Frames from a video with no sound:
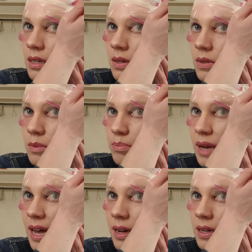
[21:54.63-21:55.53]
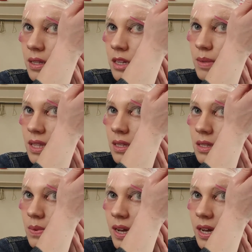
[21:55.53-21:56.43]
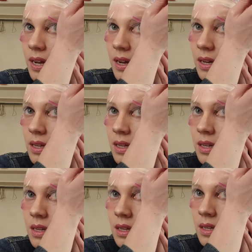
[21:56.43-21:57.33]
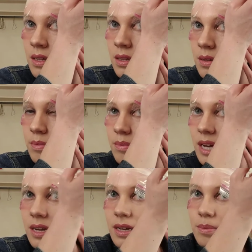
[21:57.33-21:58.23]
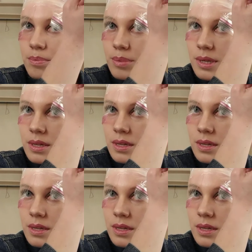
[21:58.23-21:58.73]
Goes back a little bit this way, back up.